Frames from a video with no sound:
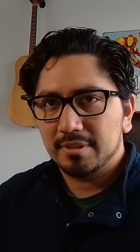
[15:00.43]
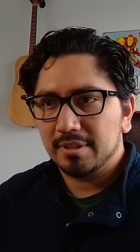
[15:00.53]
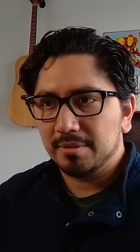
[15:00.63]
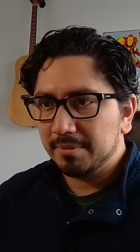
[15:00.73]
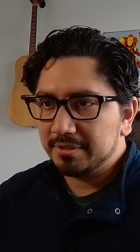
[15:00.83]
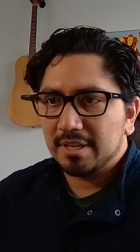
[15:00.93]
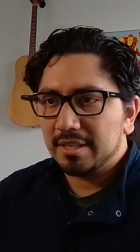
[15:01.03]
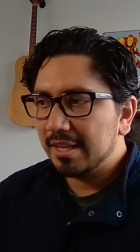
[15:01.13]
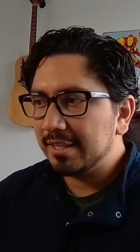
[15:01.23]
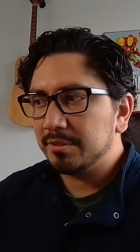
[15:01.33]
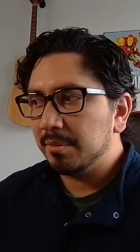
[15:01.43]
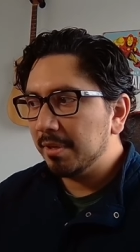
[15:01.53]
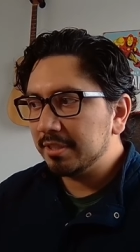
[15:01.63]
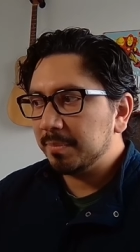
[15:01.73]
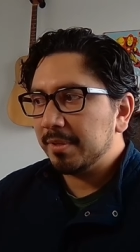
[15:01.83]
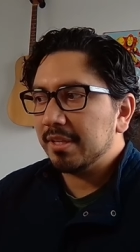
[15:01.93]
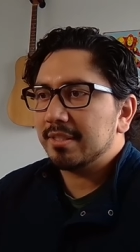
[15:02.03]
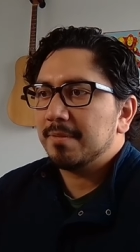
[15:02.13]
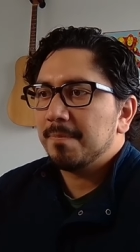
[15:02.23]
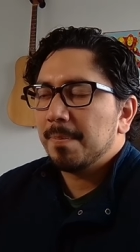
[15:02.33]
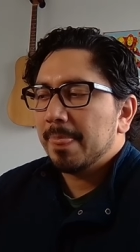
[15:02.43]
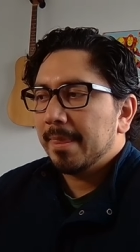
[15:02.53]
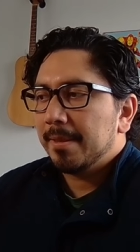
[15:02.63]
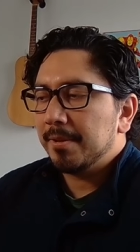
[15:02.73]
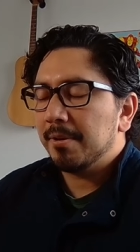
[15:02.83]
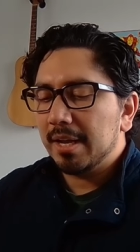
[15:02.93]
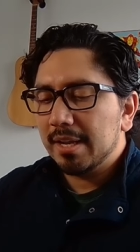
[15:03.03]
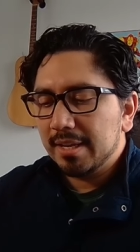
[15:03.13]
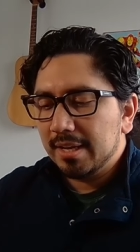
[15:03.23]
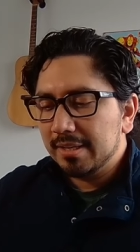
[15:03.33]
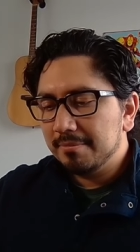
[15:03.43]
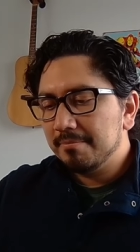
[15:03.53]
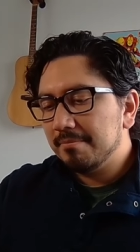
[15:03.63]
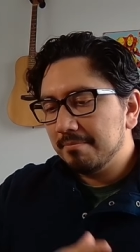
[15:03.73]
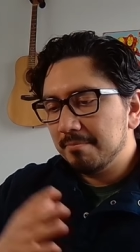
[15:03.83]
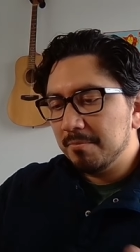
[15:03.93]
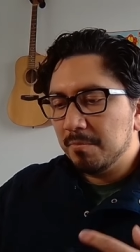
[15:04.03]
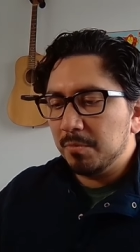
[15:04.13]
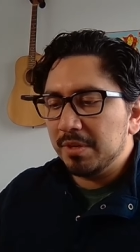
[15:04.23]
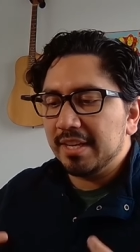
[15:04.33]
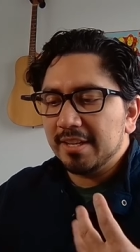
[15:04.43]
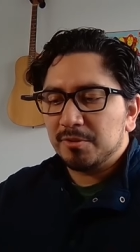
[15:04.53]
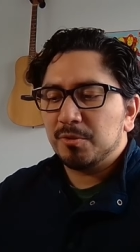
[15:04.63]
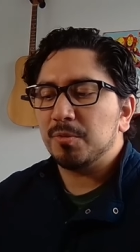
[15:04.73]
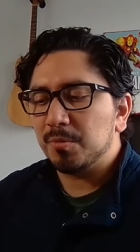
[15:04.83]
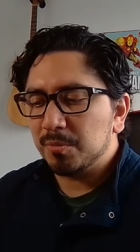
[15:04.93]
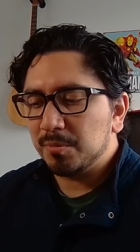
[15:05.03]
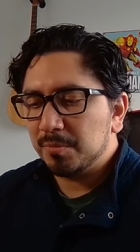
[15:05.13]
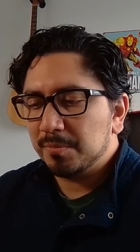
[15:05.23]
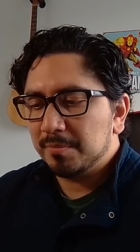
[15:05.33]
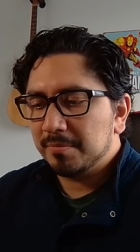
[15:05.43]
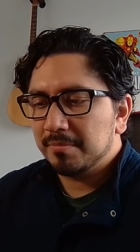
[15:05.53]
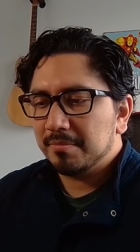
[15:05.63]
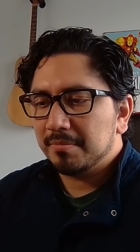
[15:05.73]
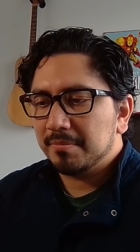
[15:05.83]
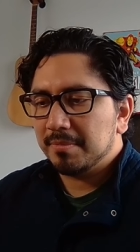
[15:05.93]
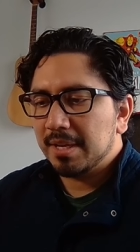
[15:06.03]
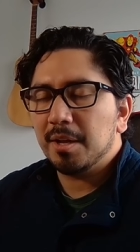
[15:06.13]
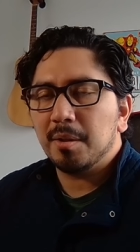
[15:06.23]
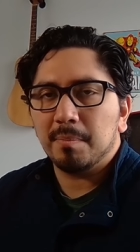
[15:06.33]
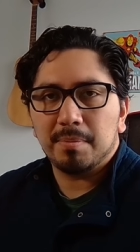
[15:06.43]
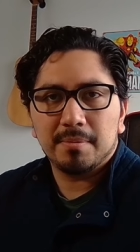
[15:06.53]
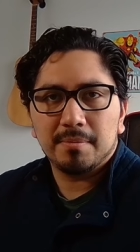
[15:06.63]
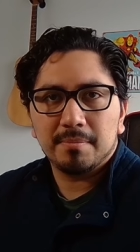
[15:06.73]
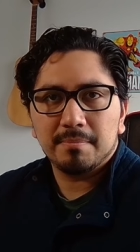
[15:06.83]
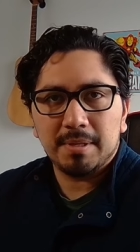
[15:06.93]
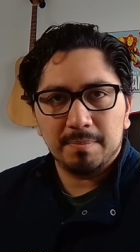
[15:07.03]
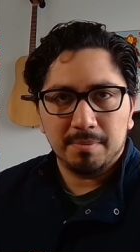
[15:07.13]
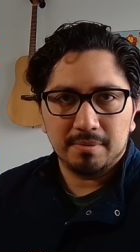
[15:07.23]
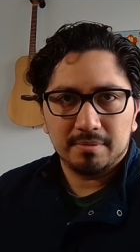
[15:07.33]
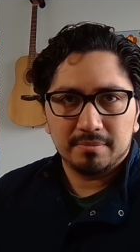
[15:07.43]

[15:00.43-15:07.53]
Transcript: The reason I like it so much is because, you know, I, I we get to help people.